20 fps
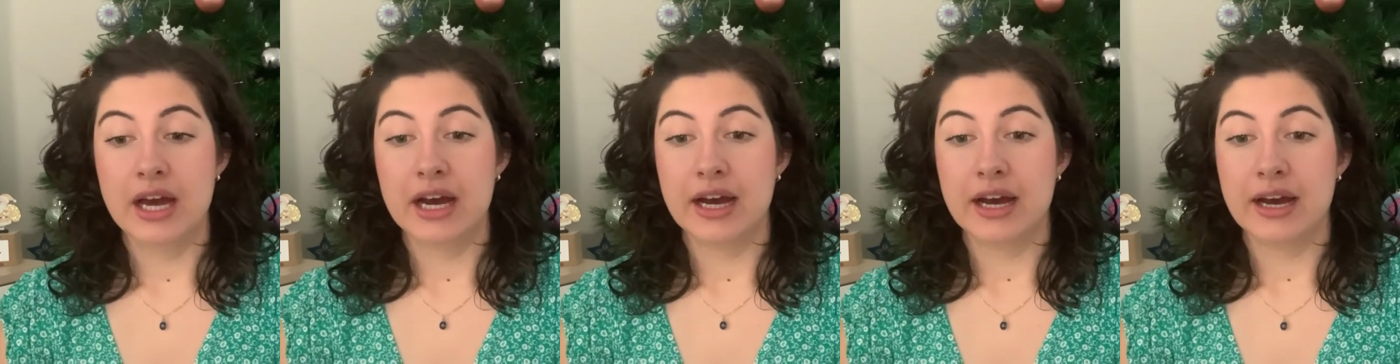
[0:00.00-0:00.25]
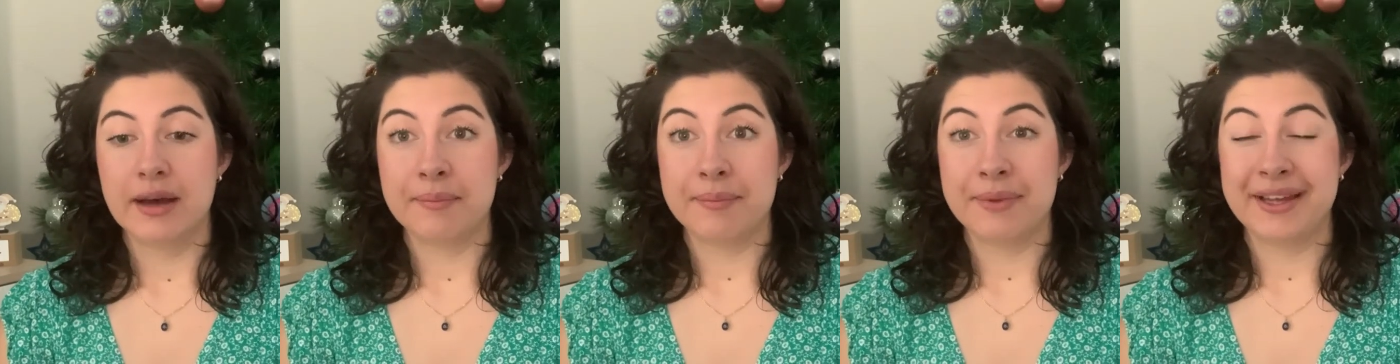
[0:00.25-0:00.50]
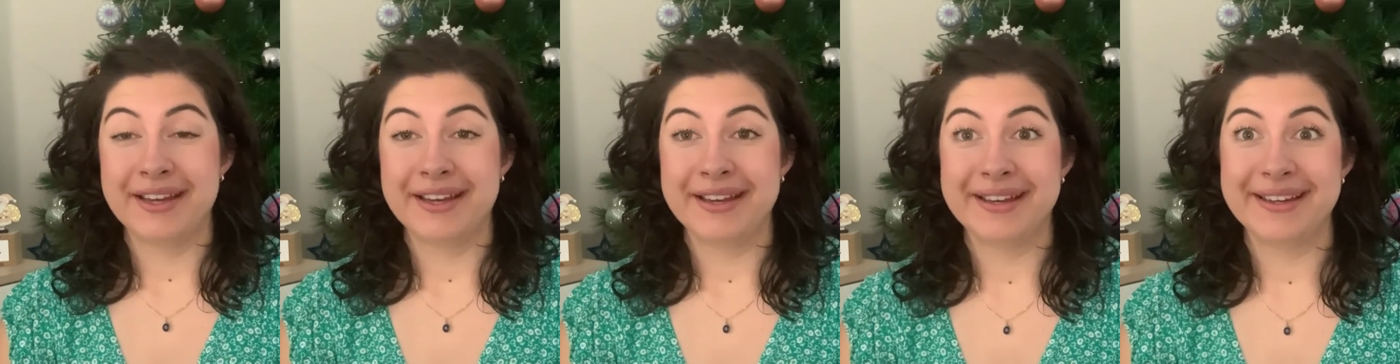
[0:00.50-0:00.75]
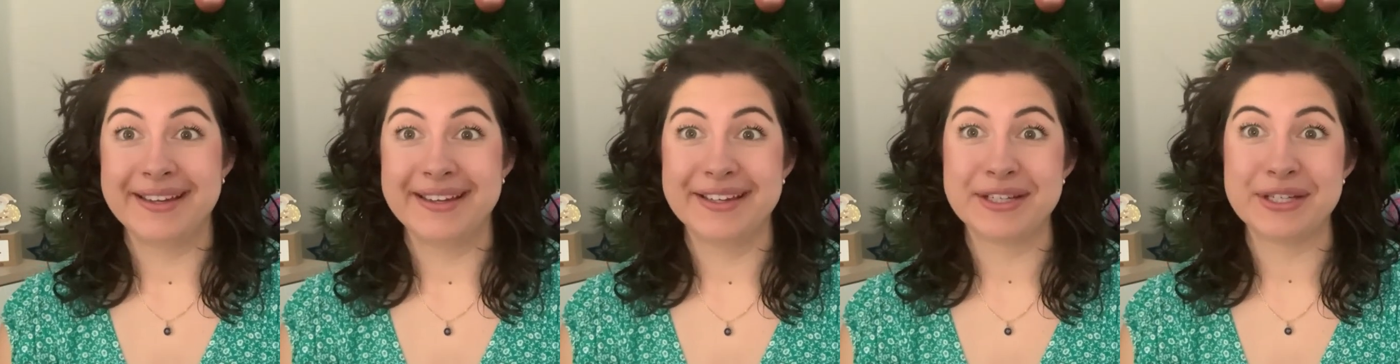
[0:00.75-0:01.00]
um,
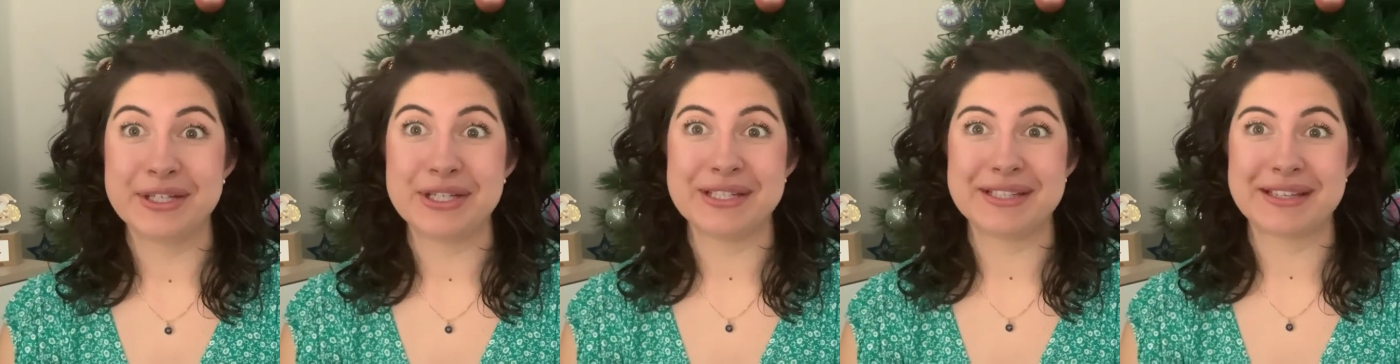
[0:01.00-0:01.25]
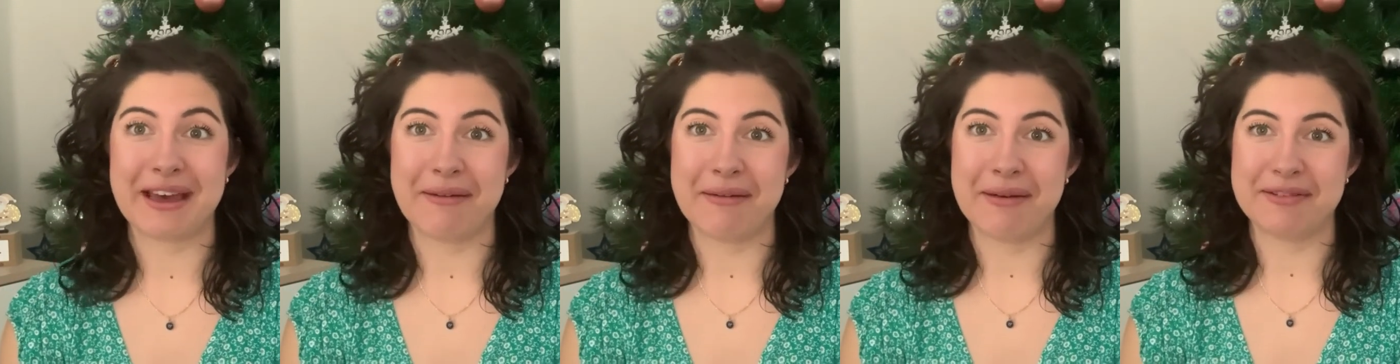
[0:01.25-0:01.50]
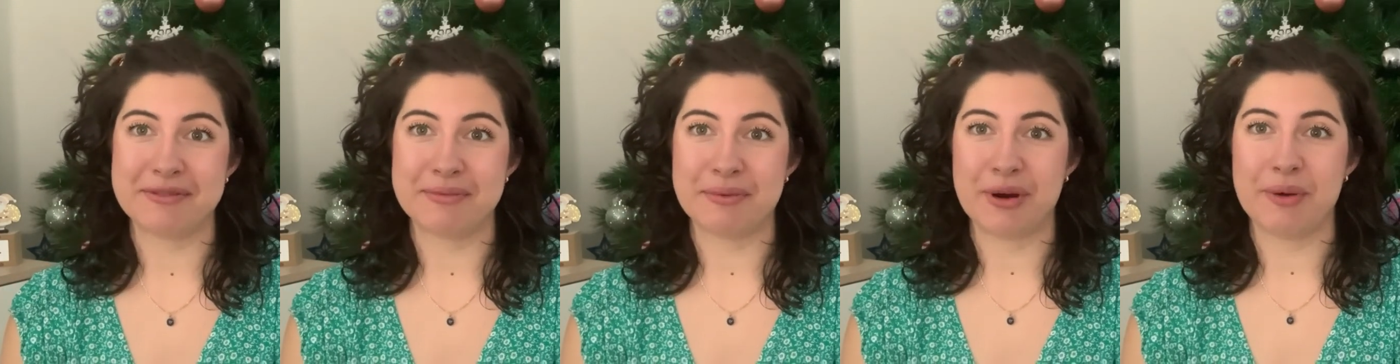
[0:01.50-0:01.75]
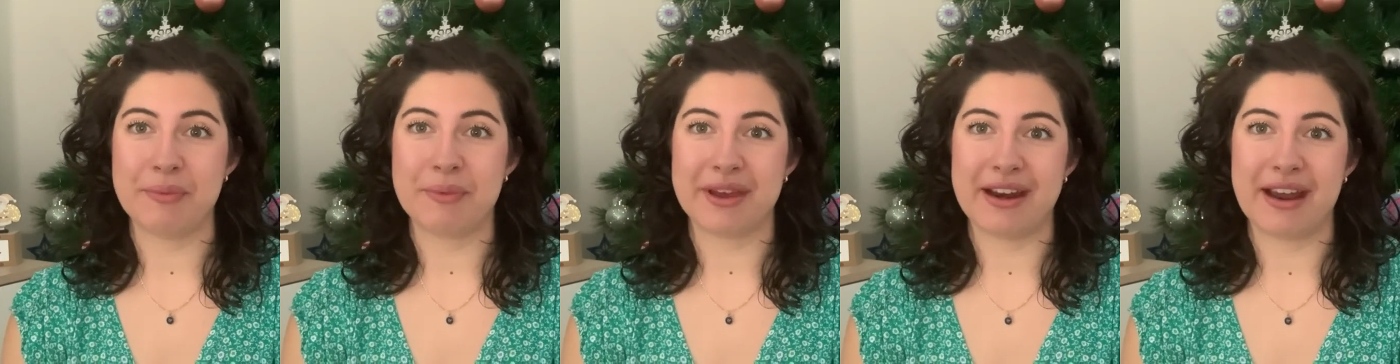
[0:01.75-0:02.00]
she's coming up tomorrow
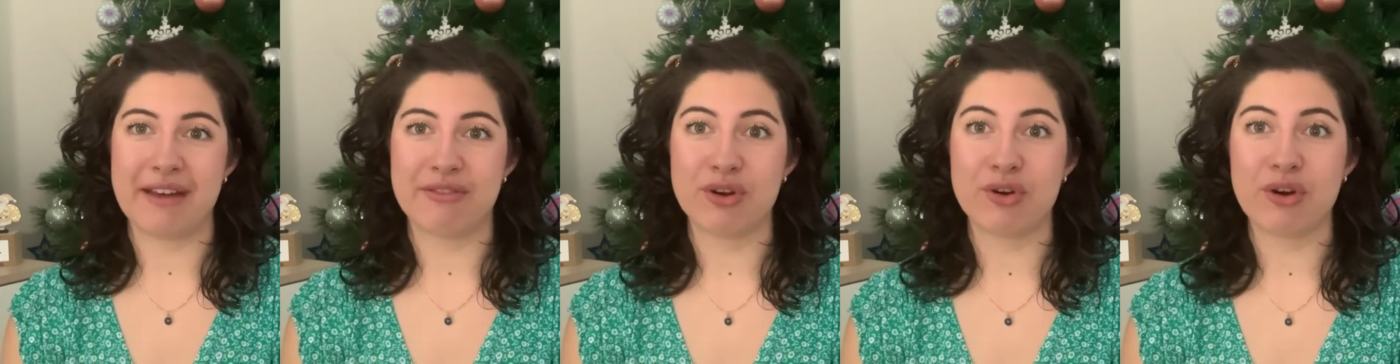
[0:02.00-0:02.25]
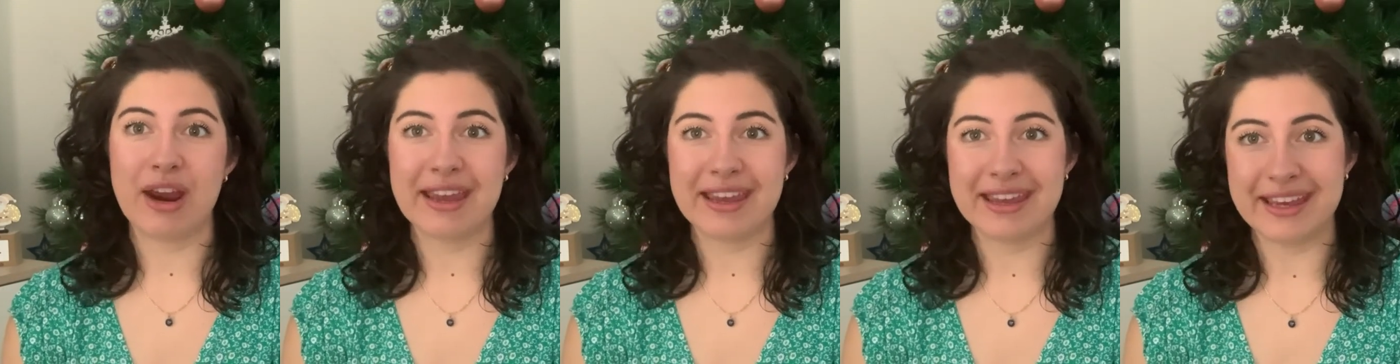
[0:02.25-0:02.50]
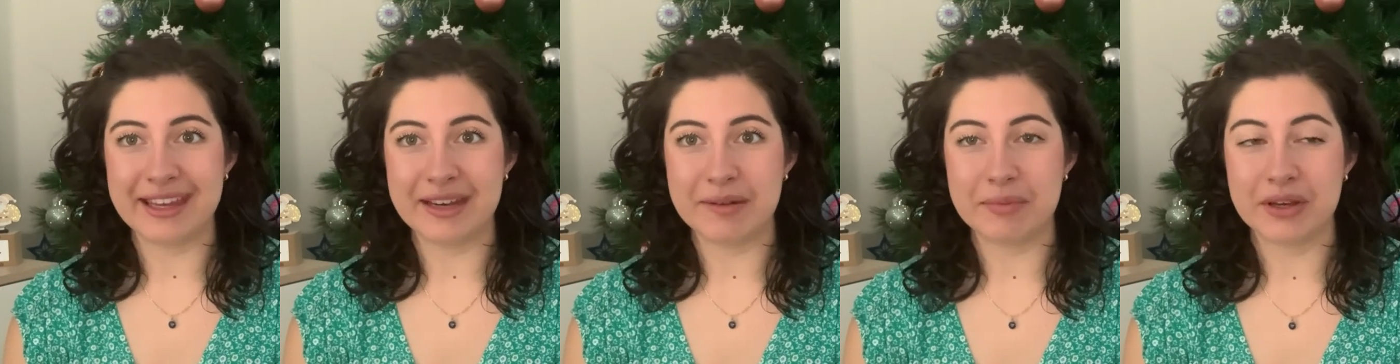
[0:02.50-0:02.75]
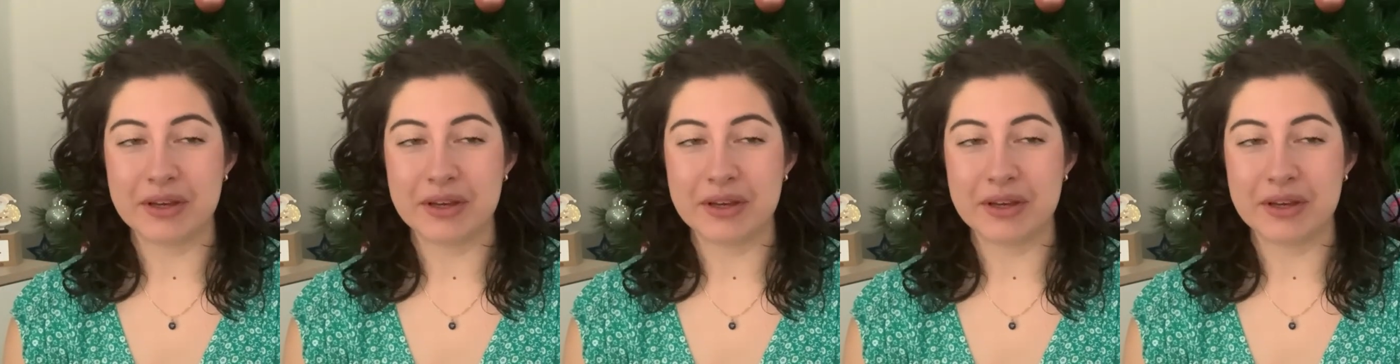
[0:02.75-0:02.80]
and we're gonna have a crank in